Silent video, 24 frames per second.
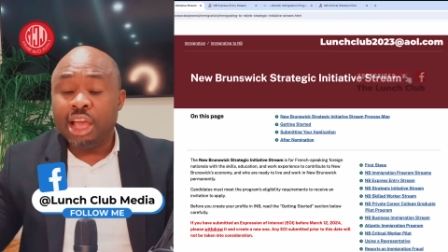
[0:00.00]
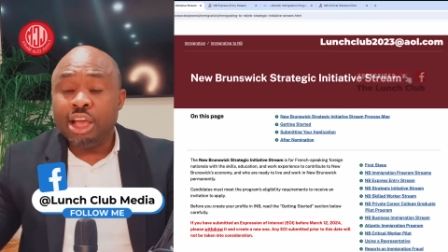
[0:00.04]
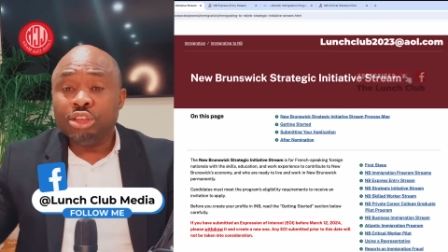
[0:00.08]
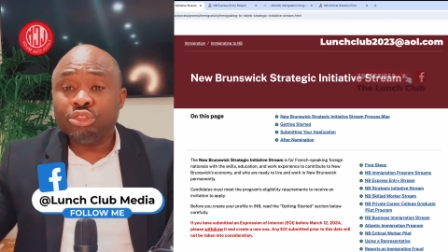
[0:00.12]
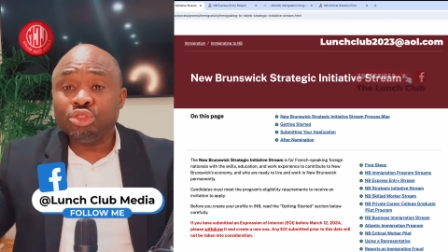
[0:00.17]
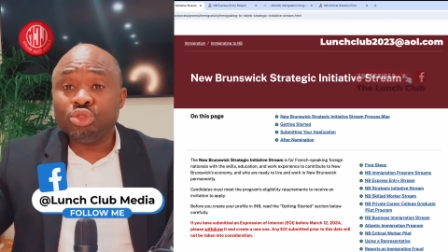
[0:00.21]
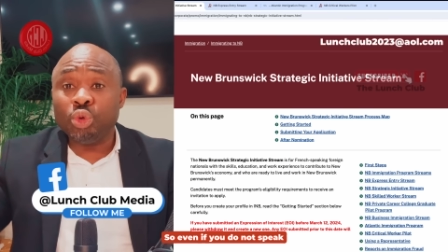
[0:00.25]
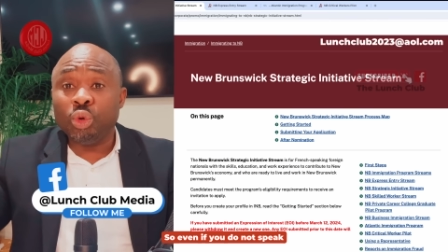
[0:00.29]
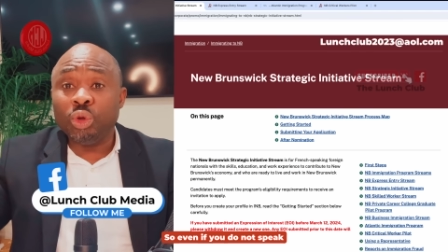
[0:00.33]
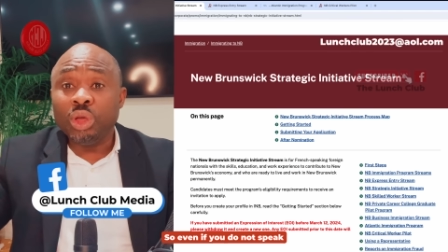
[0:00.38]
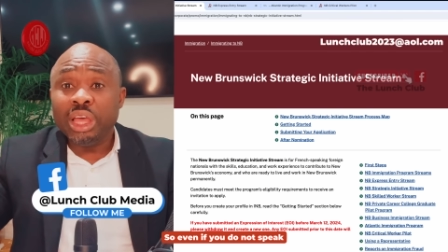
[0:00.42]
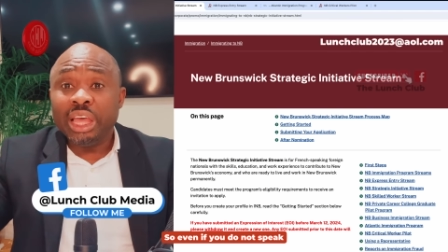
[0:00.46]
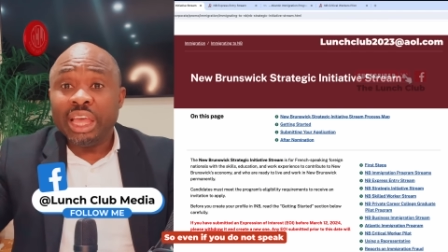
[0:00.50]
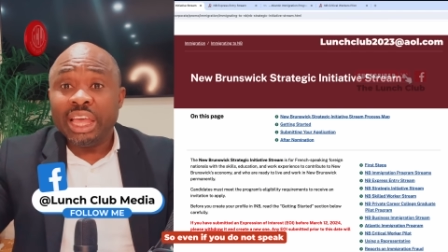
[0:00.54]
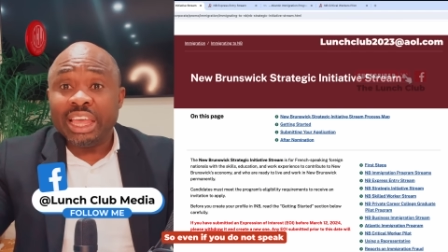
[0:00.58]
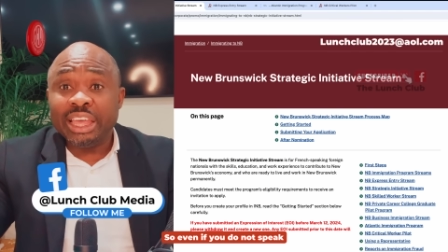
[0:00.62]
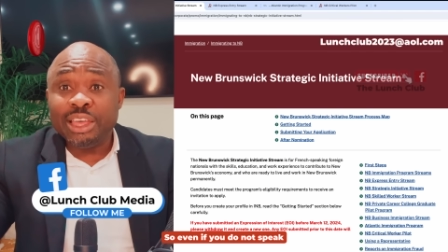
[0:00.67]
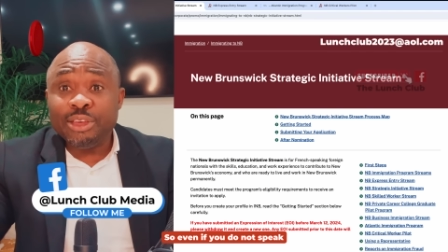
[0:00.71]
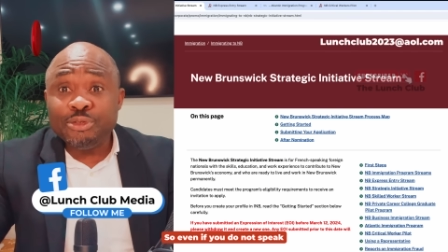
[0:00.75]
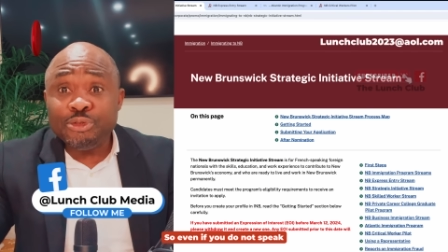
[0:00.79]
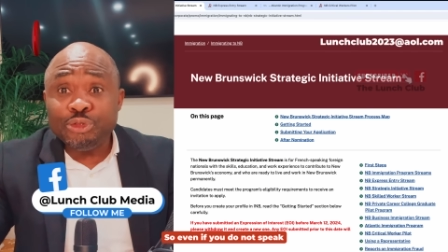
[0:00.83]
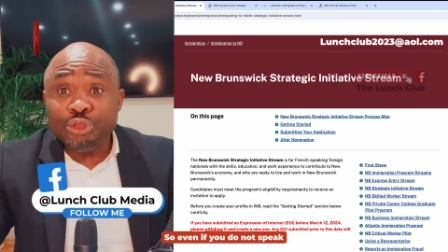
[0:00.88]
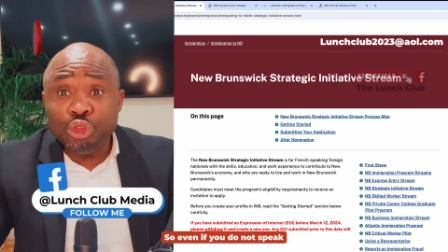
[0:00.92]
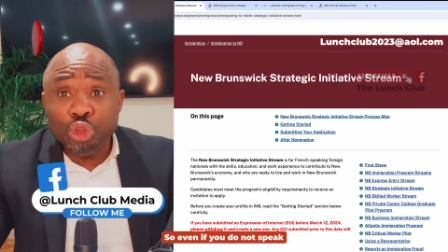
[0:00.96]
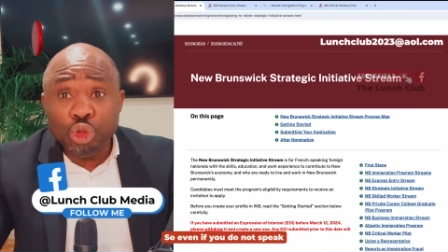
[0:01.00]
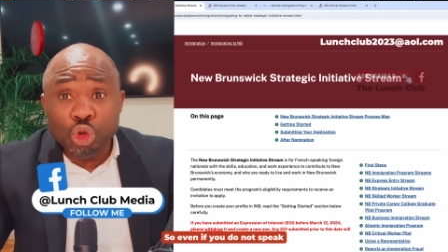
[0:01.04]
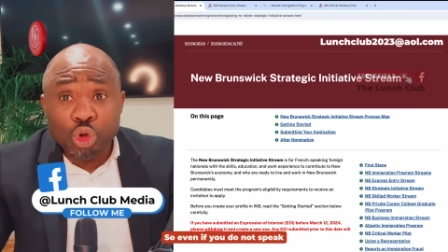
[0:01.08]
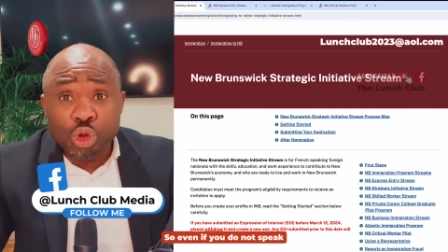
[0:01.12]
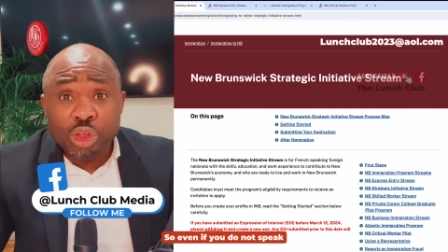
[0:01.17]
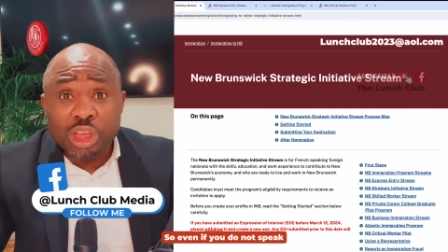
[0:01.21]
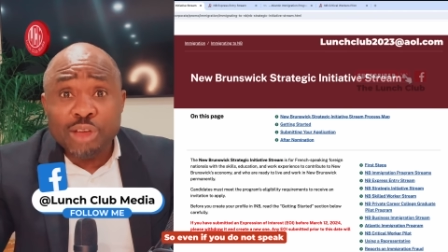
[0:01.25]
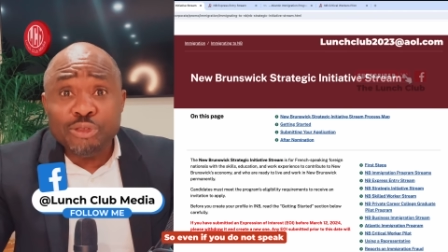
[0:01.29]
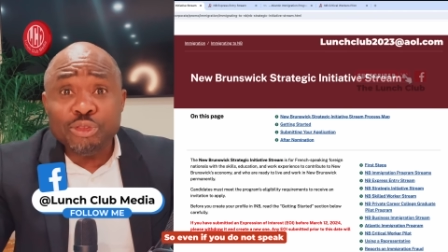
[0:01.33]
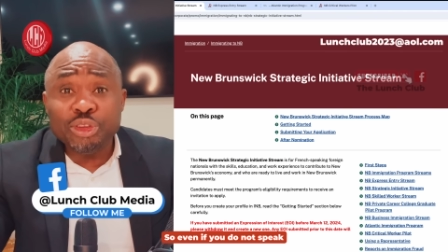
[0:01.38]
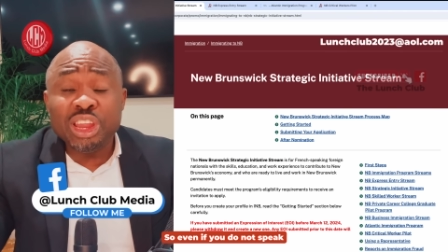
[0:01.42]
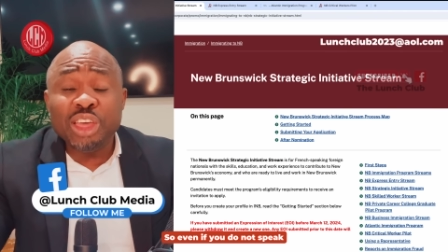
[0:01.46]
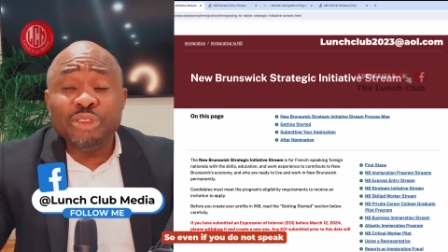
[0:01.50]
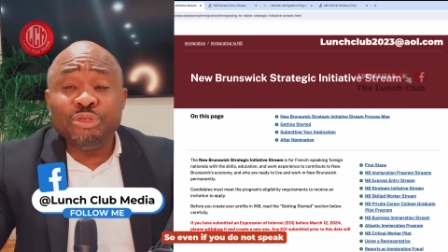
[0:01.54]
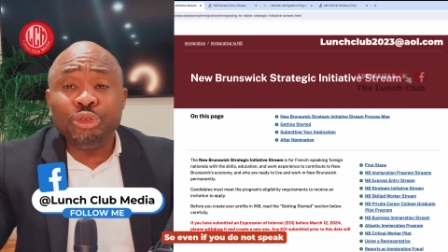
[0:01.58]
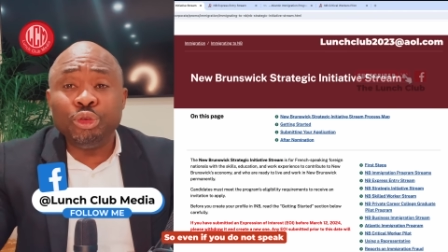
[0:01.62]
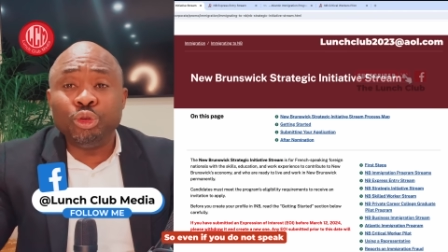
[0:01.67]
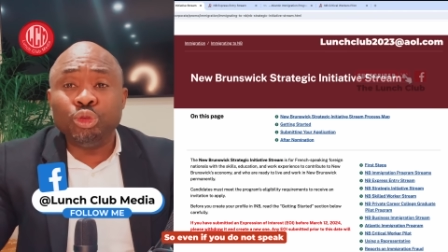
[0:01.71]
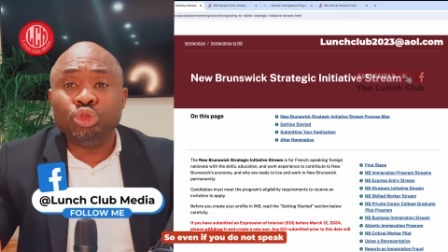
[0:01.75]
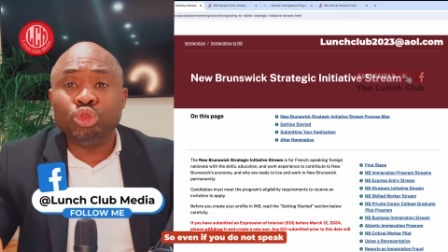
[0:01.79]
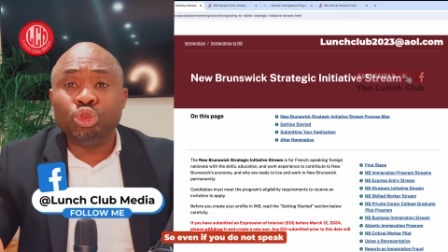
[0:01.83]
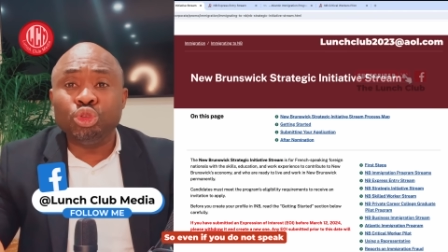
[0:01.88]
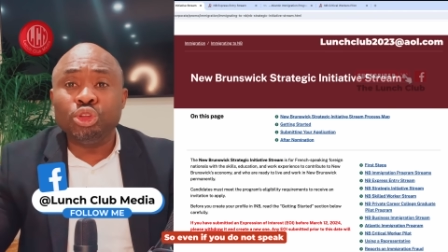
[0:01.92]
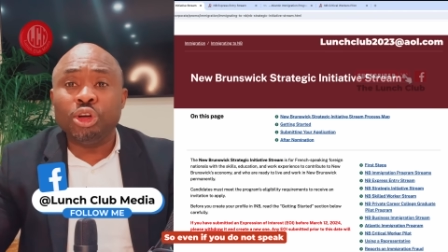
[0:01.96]
So if you, even if you
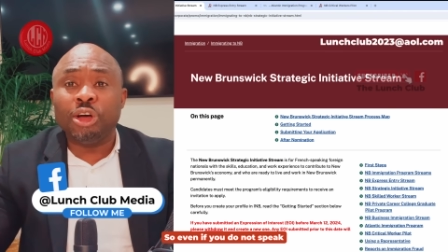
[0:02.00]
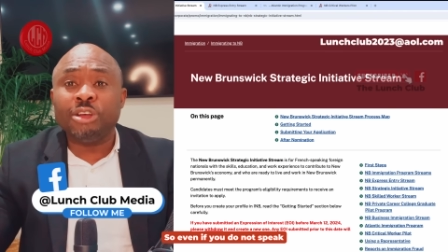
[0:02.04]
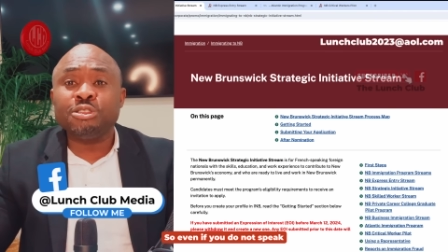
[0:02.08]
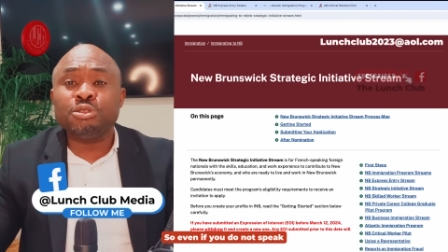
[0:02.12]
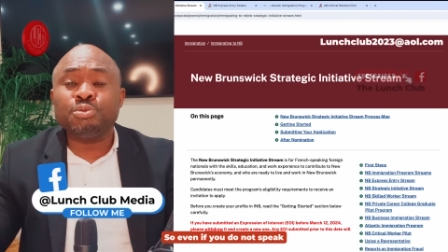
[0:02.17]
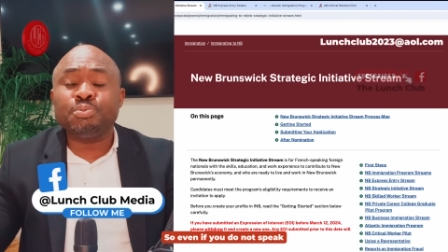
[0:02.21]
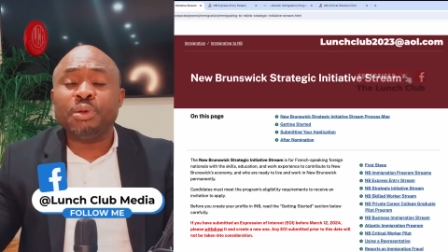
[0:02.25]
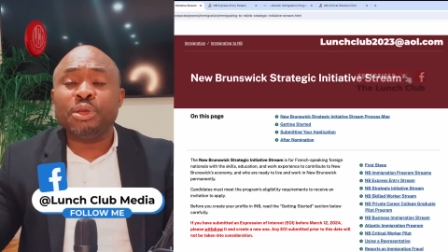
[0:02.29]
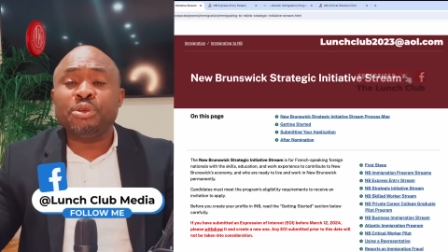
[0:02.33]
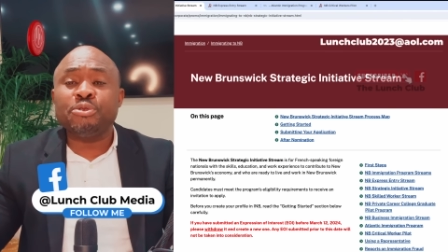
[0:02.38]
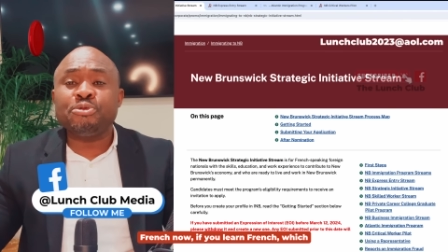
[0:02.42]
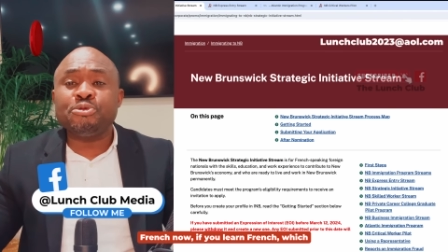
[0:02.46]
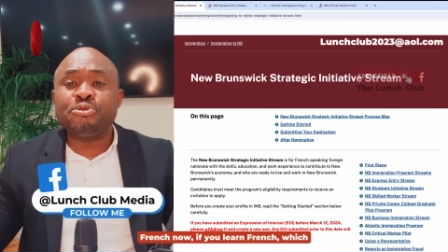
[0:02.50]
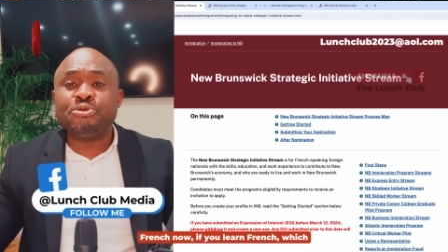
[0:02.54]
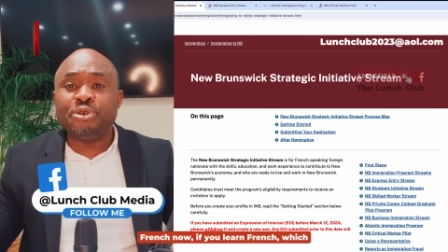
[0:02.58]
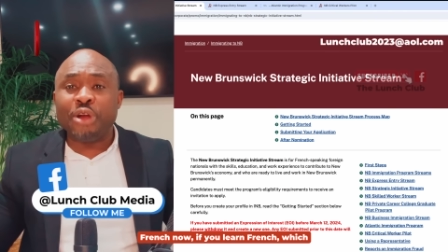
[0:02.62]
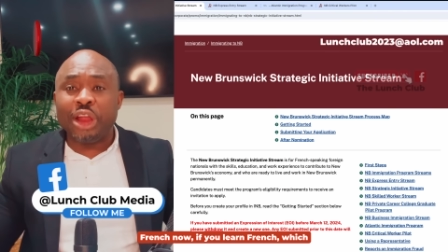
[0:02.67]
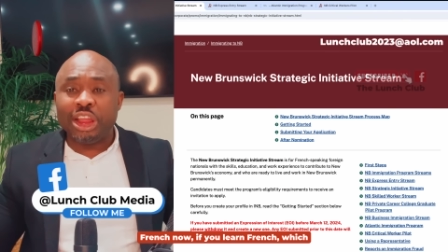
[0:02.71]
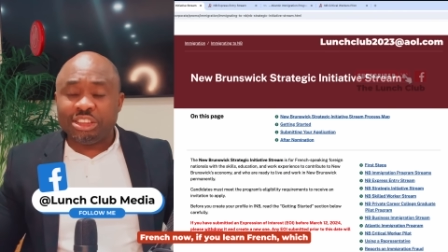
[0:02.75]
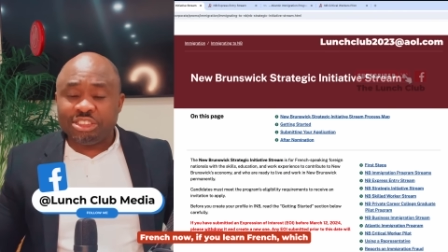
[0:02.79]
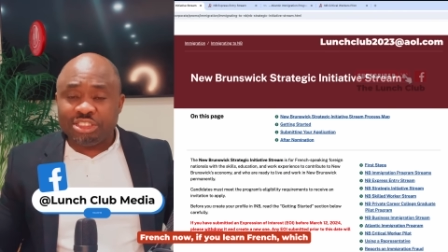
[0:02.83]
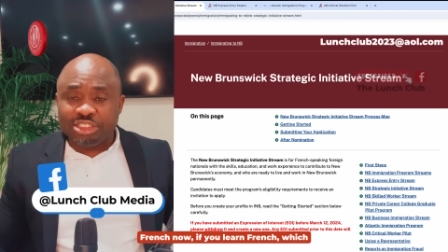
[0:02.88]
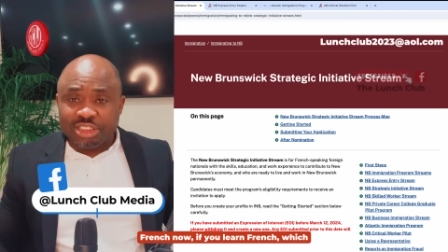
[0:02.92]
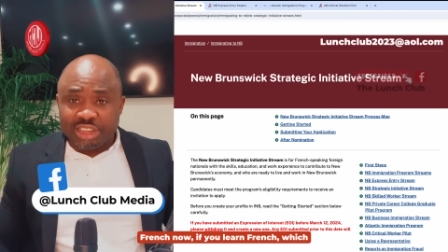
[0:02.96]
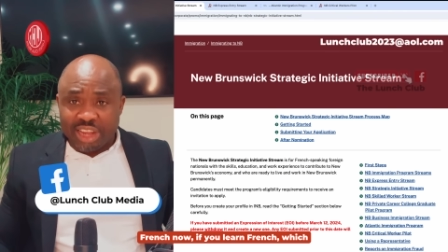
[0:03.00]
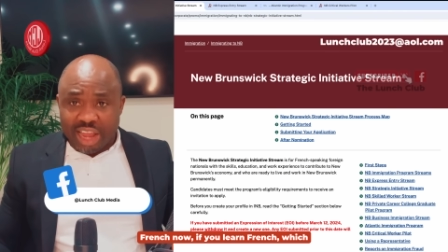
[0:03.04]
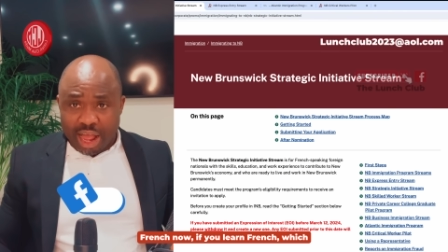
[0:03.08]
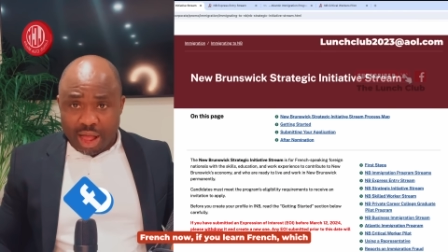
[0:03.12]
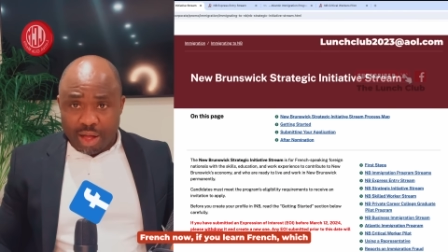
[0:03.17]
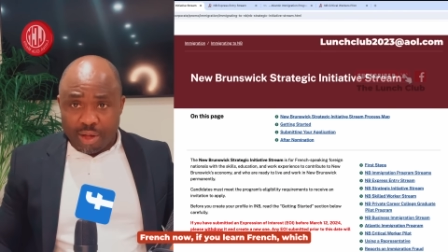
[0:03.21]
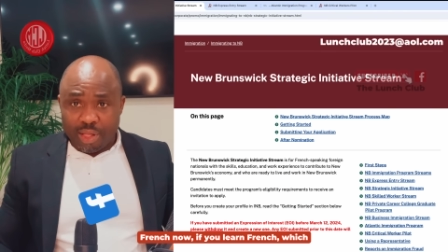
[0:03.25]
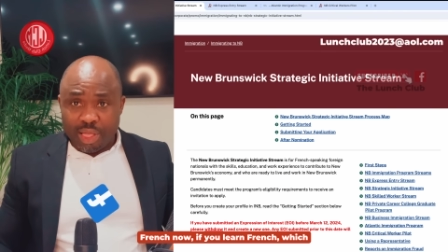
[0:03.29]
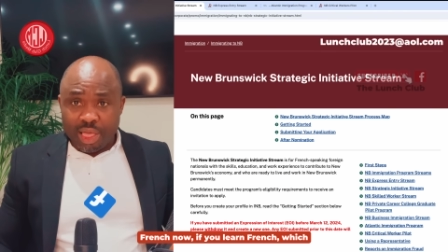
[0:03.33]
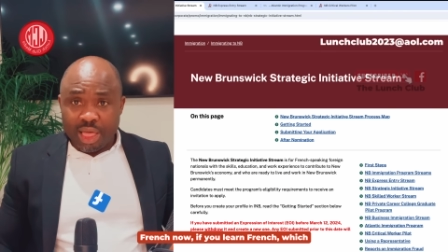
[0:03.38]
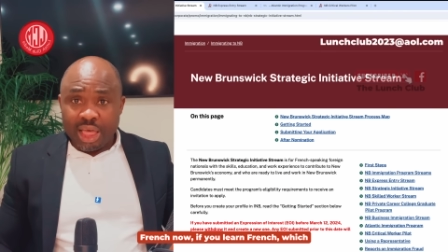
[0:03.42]
do not speak French now,